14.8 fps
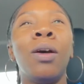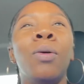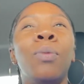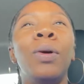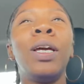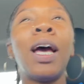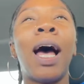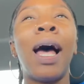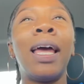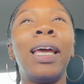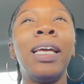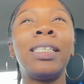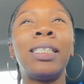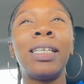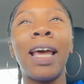We got
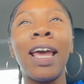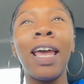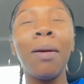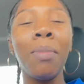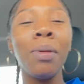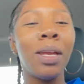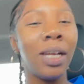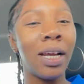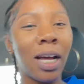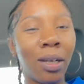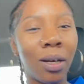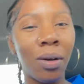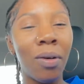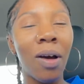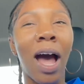his name in the
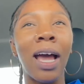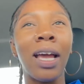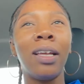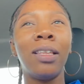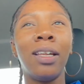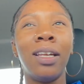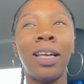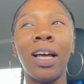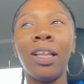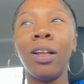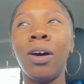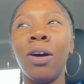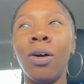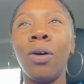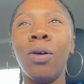yellow, I the
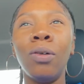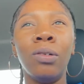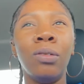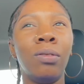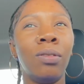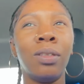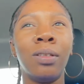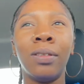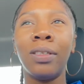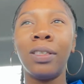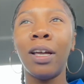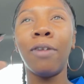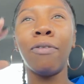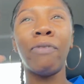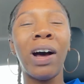yellow,
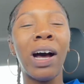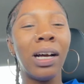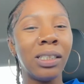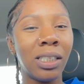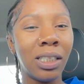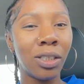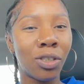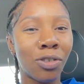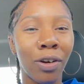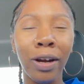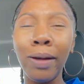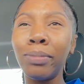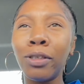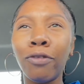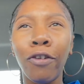their fonts and
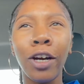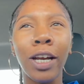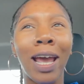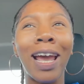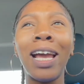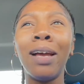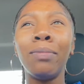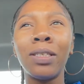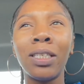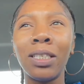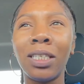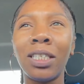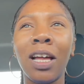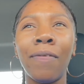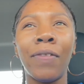scripts for names and
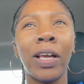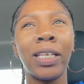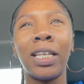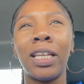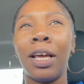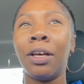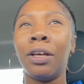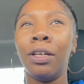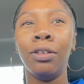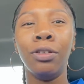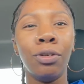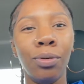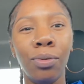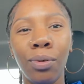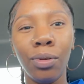stuff. They said they couldn't
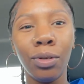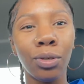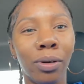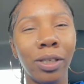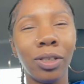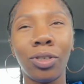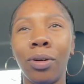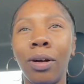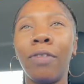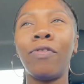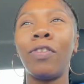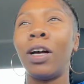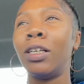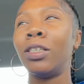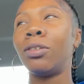do the Toy Story
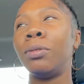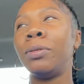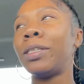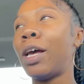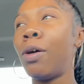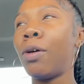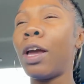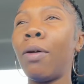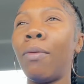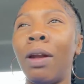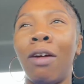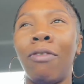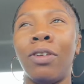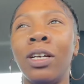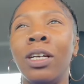font, so we was like, okay,
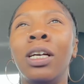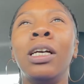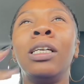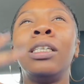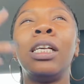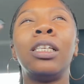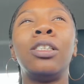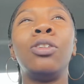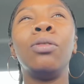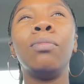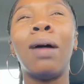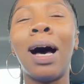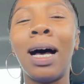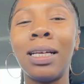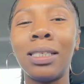whatever. Just do
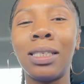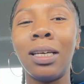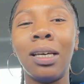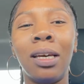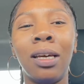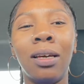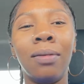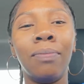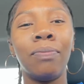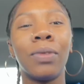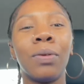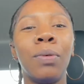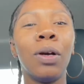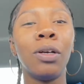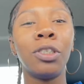Mazi.
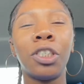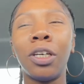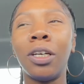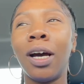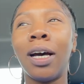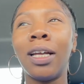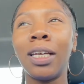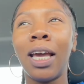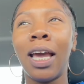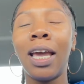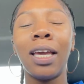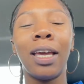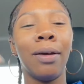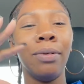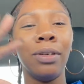We're gonna show y'all the
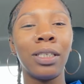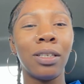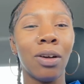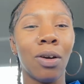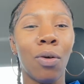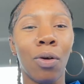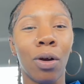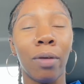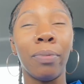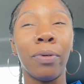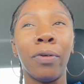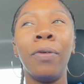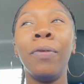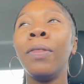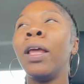cake. It was horrible.